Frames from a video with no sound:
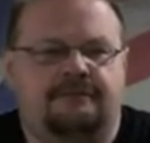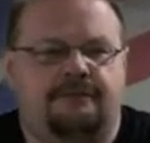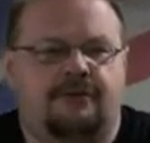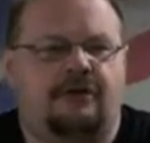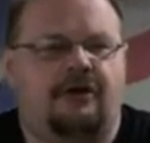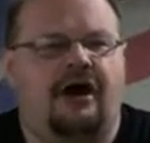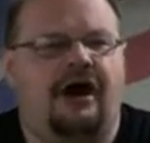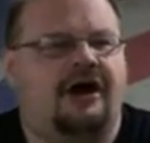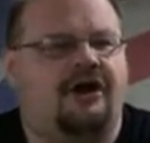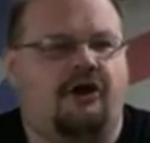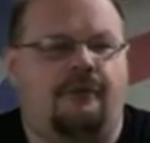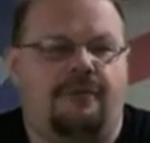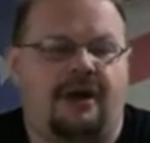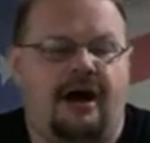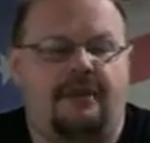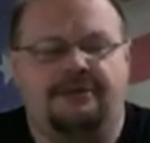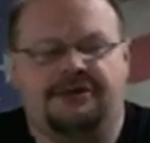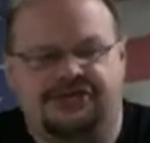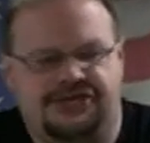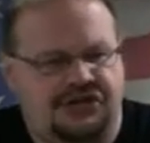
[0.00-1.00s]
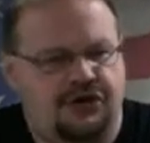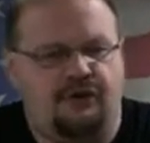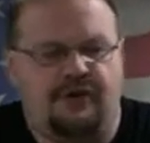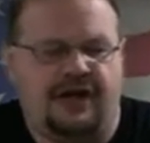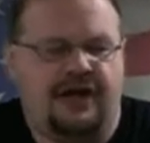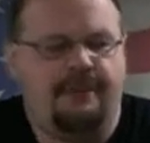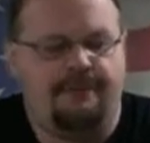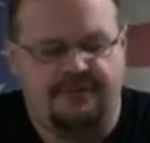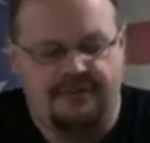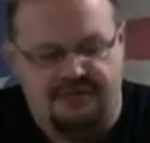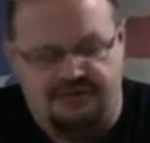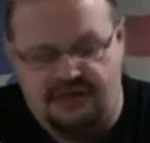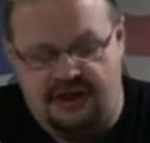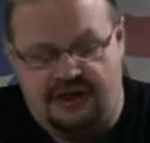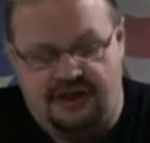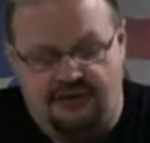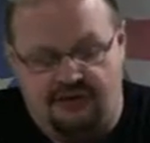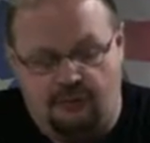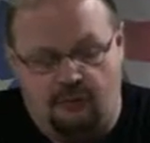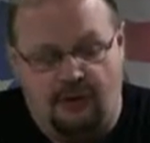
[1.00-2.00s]
Barack Obama showing up and
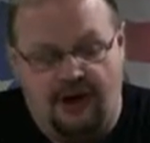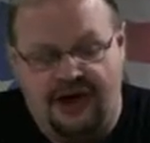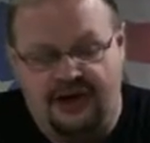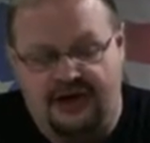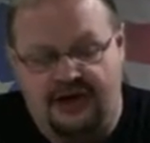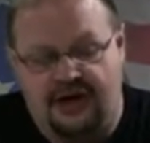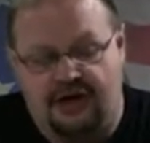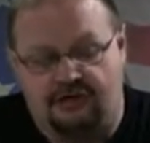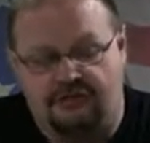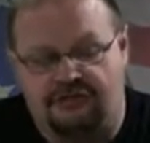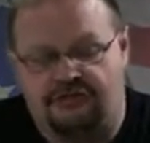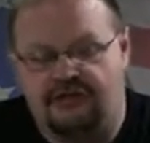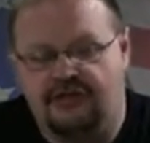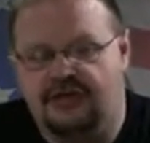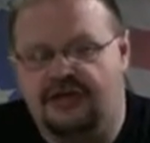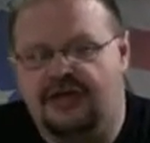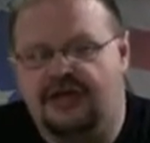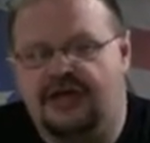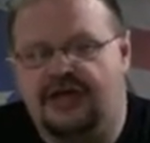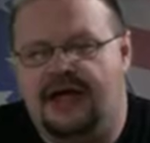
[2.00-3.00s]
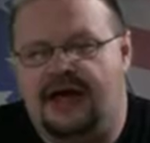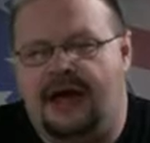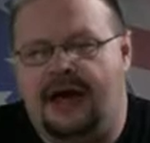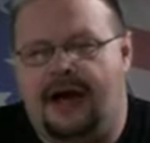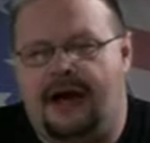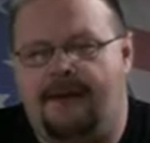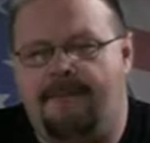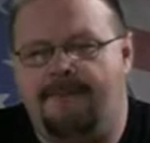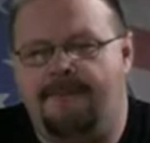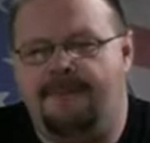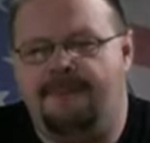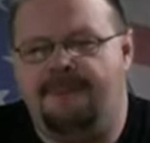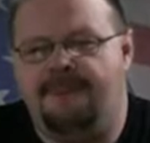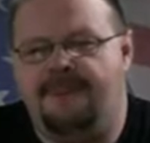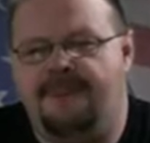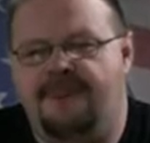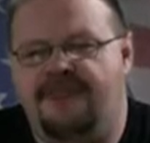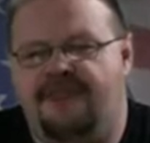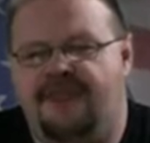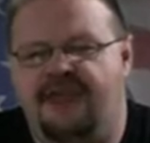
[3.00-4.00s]
sitting in the White House.
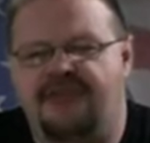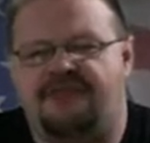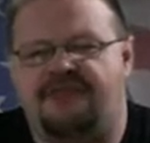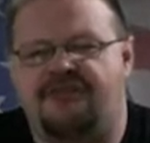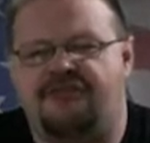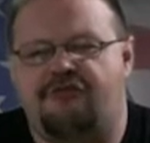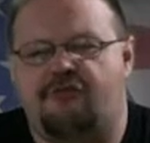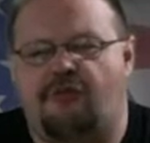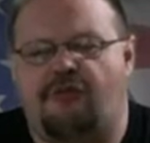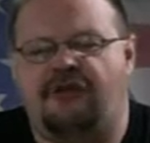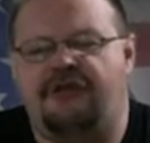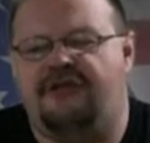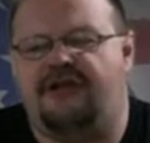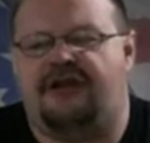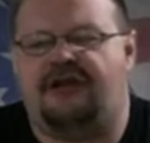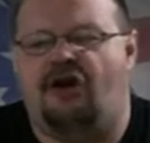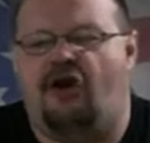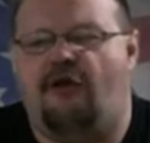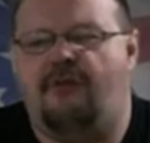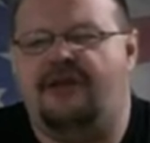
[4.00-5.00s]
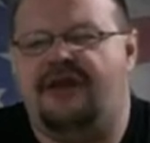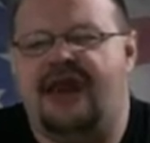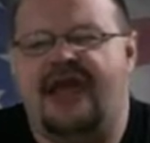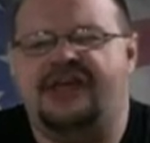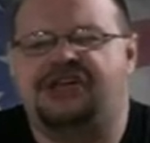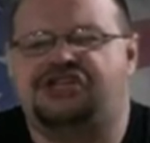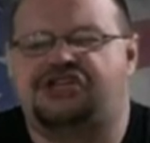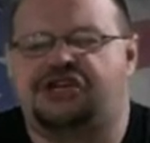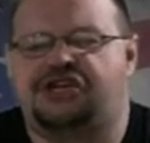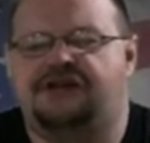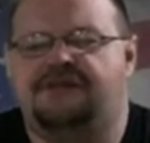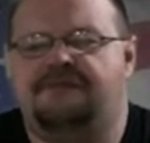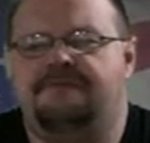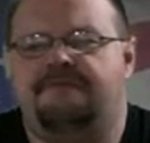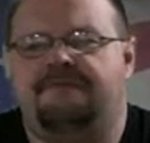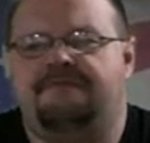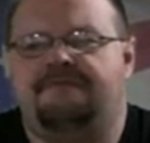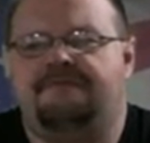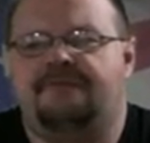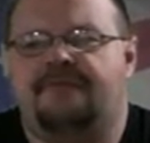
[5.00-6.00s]
This is really the
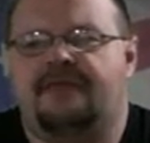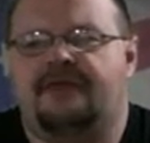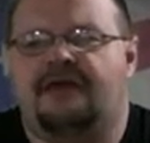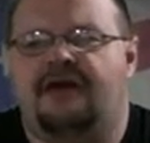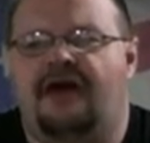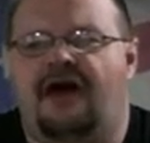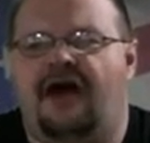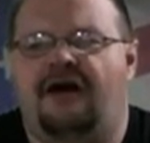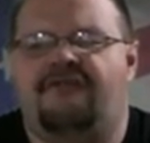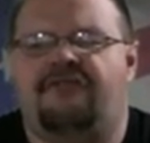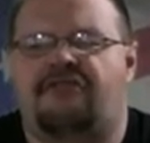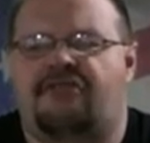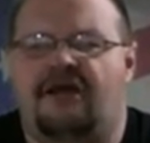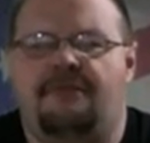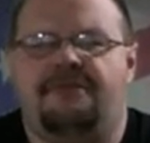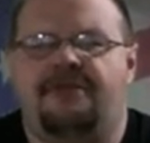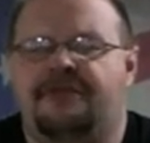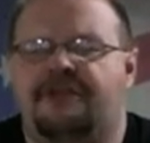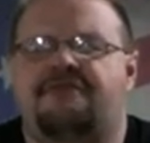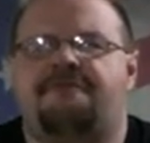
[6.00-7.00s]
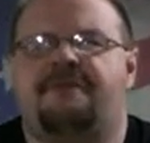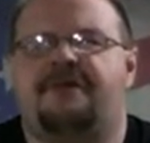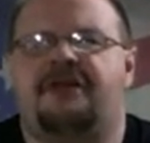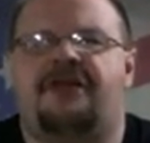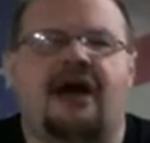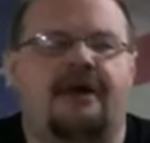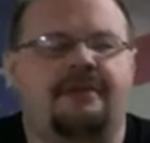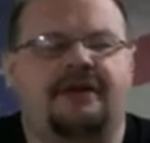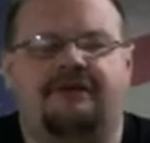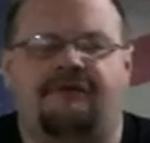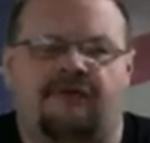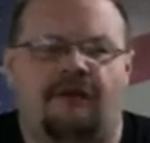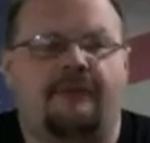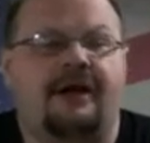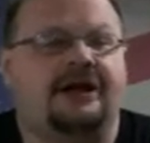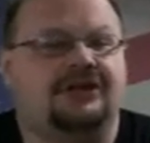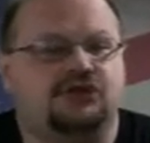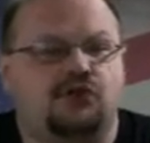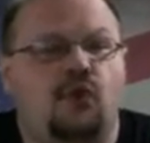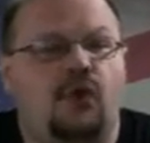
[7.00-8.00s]
culmination of something that's been coming for
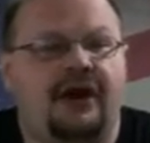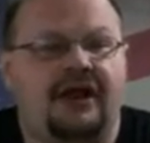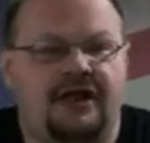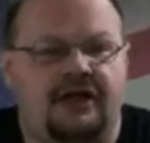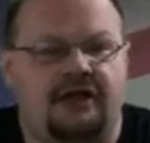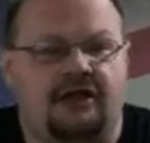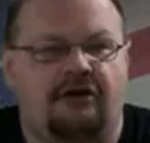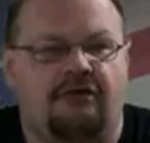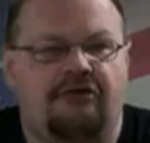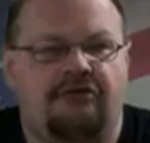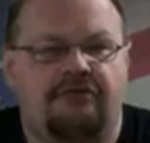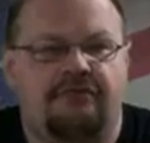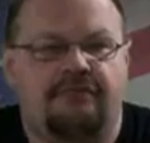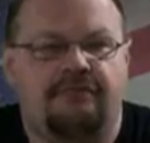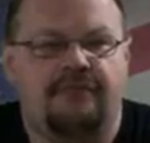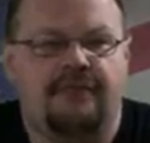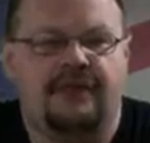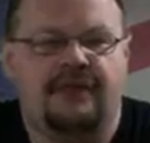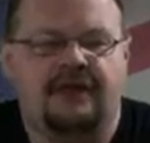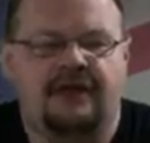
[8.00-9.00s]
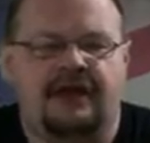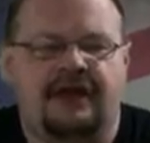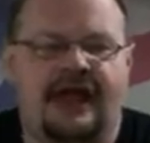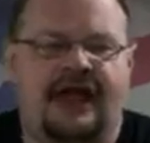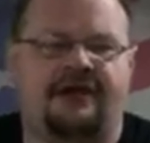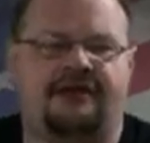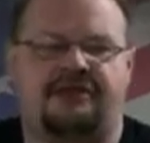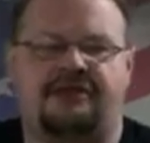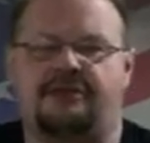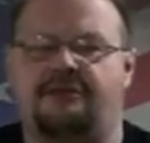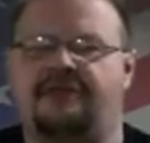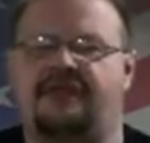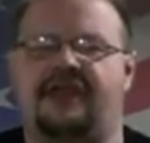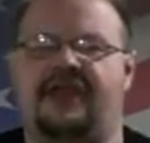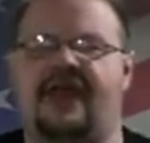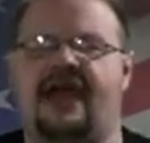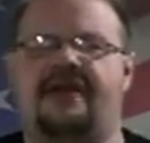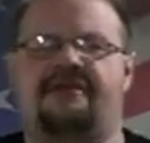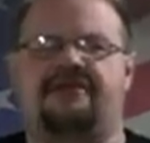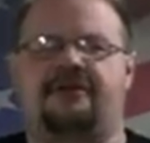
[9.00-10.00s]
about 20 years. Now, something
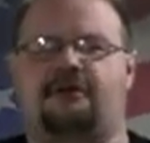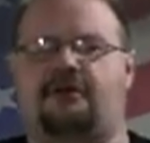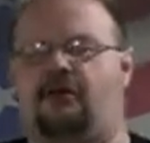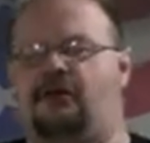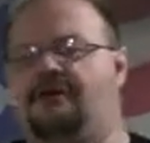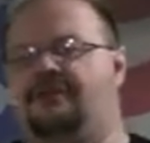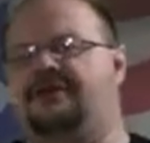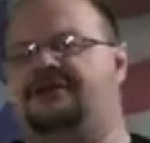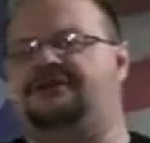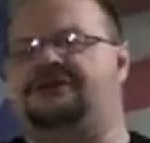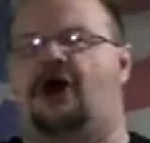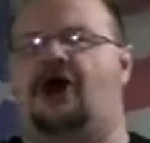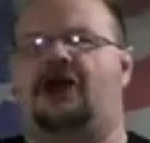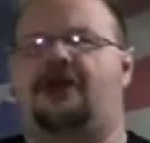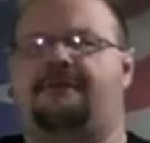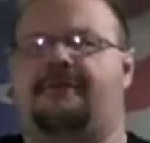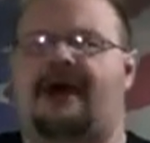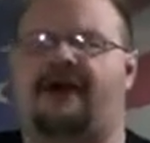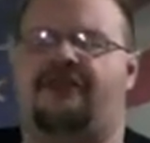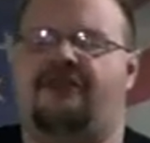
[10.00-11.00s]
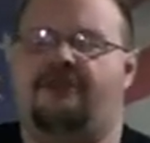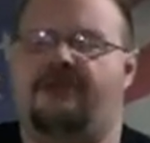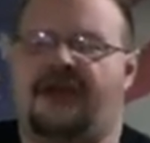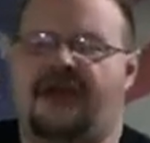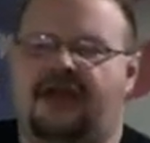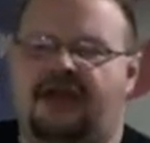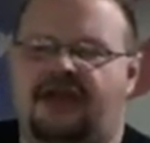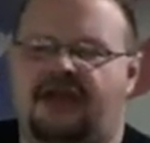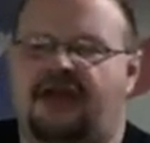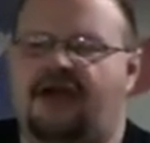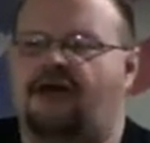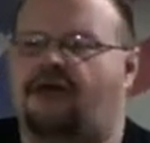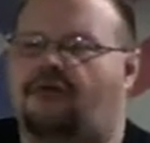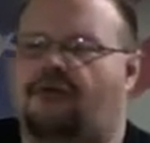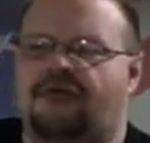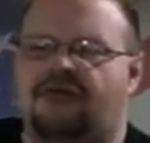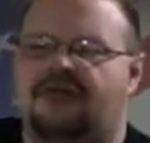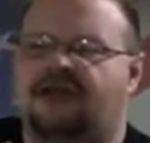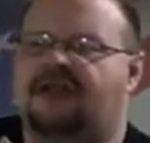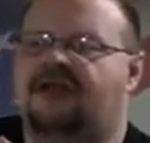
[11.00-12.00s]
that hasn't really been talked about in the media
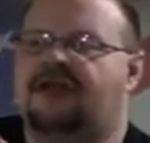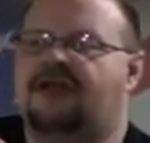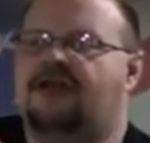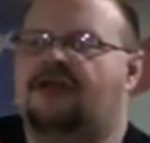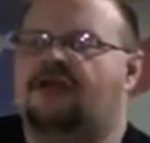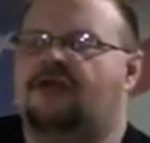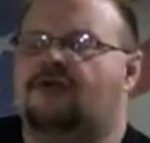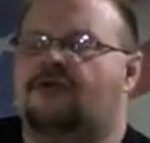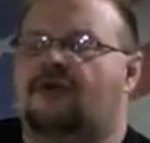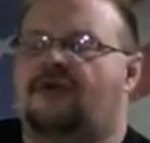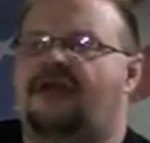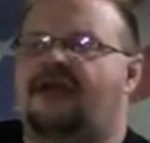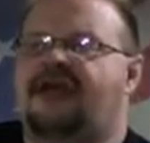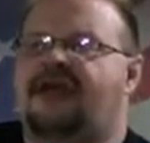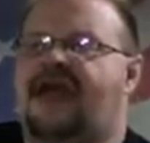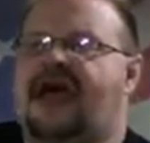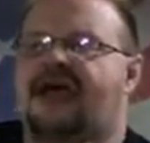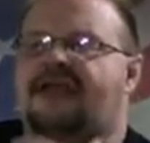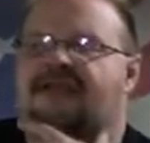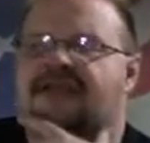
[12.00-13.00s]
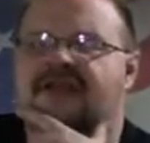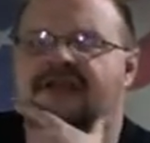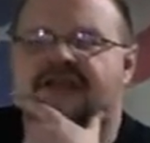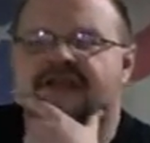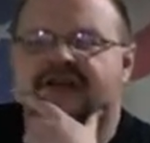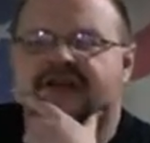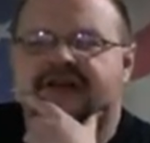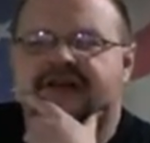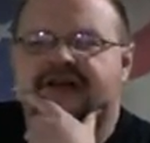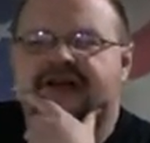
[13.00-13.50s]
or that really hasn't